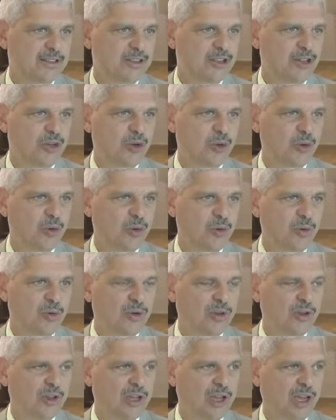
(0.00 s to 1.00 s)
So
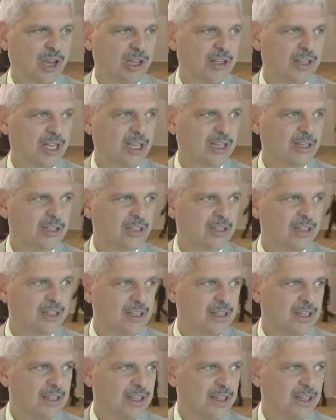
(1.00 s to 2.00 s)
I think
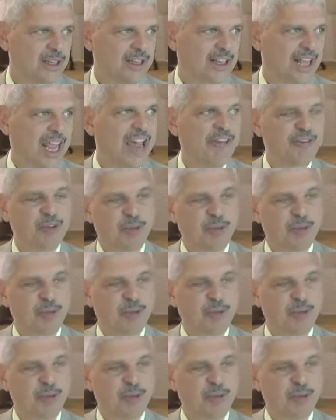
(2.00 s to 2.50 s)
they have